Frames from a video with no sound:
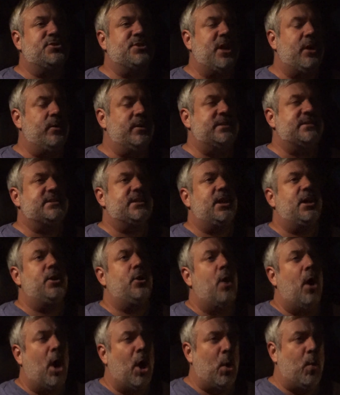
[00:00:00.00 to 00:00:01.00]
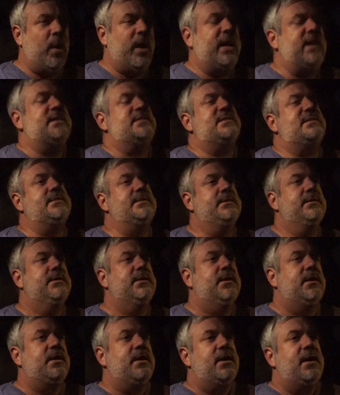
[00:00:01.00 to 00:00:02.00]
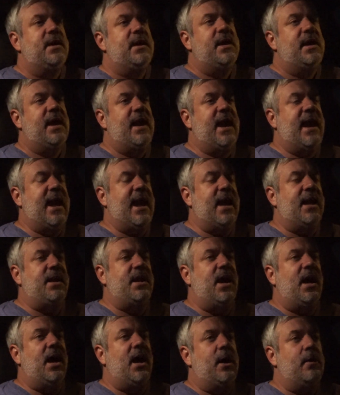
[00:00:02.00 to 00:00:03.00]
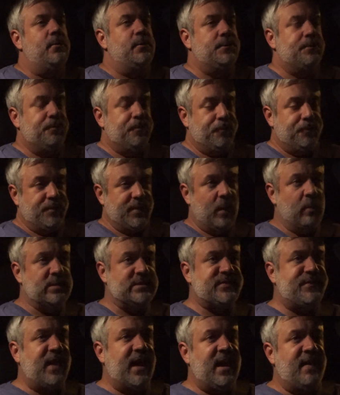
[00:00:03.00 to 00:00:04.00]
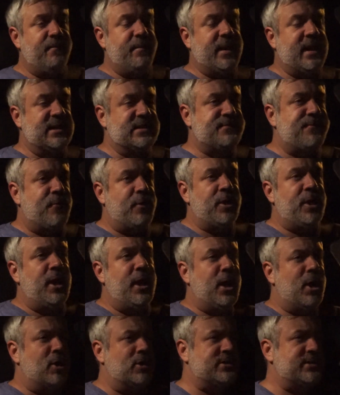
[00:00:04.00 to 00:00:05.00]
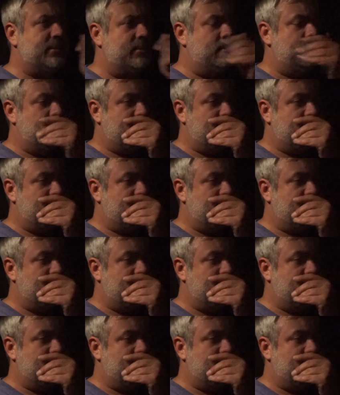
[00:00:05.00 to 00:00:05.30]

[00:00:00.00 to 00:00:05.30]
So-and-so always. And it was funny because for years,